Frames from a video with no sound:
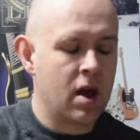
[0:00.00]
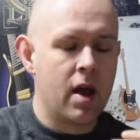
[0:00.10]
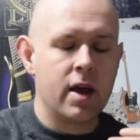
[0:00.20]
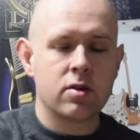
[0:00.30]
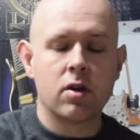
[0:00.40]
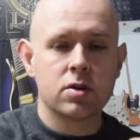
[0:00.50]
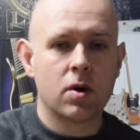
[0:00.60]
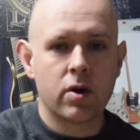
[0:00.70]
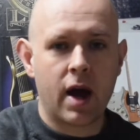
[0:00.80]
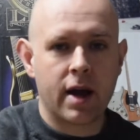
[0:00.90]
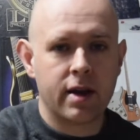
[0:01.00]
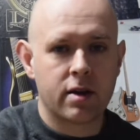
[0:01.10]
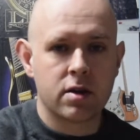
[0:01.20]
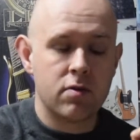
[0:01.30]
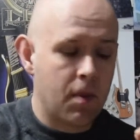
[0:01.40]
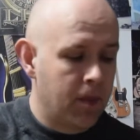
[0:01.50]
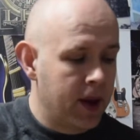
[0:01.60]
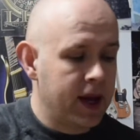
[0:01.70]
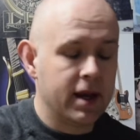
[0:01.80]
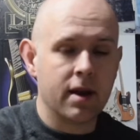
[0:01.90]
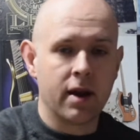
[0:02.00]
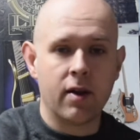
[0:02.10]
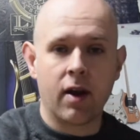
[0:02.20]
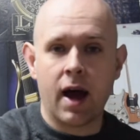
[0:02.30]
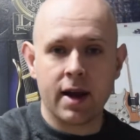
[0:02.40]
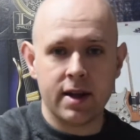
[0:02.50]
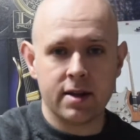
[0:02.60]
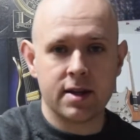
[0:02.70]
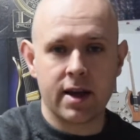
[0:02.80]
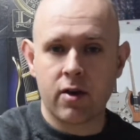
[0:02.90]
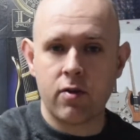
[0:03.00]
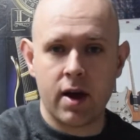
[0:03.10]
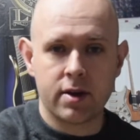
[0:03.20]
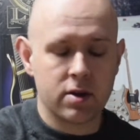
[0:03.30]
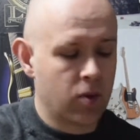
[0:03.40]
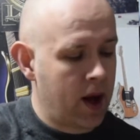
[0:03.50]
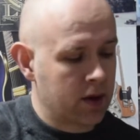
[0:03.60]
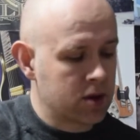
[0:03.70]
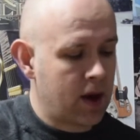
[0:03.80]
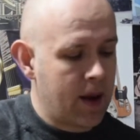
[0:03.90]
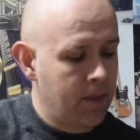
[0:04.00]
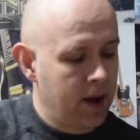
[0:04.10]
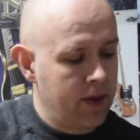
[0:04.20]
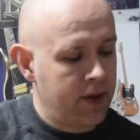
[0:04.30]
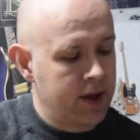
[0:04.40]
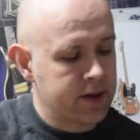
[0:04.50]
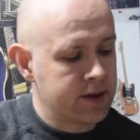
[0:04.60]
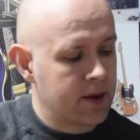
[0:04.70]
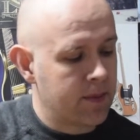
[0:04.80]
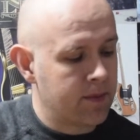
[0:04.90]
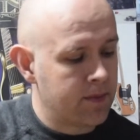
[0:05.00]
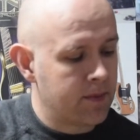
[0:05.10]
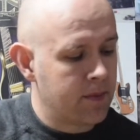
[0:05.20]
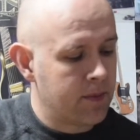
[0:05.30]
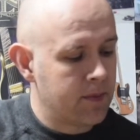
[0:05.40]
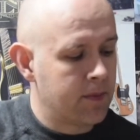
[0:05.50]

It's also a good idea to repeat little ideas that you create as well. So I played this and